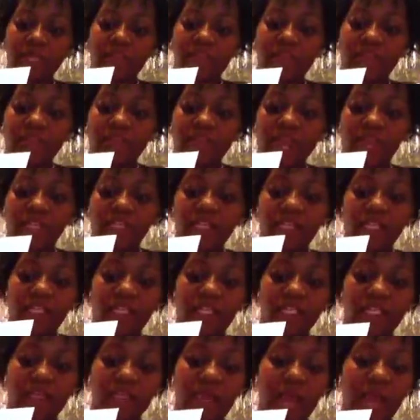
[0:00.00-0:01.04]
that
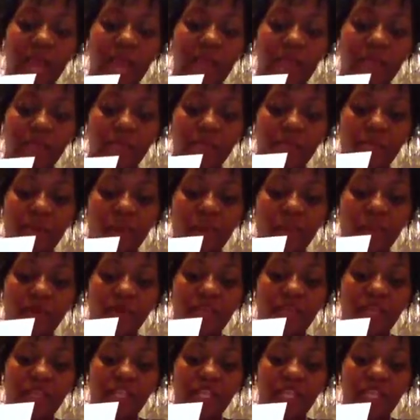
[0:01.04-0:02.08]
this pattern part
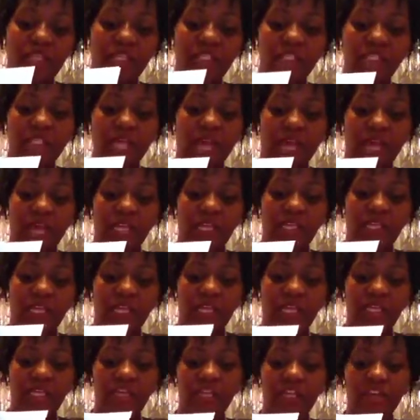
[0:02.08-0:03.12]
on the inside
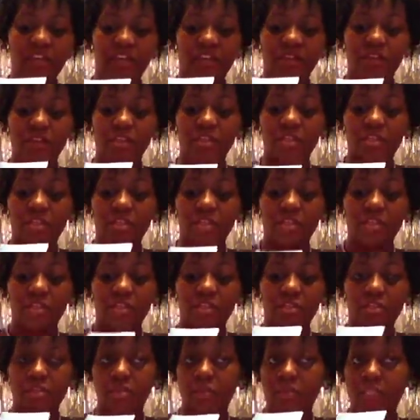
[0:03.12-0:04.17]
adheres
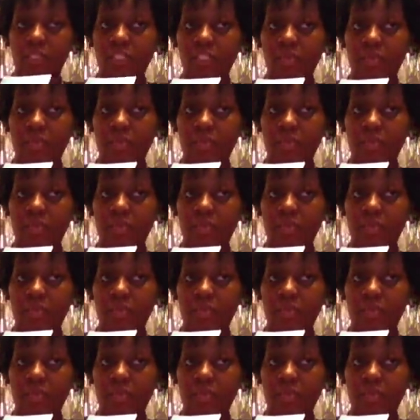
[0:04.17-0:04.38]
to this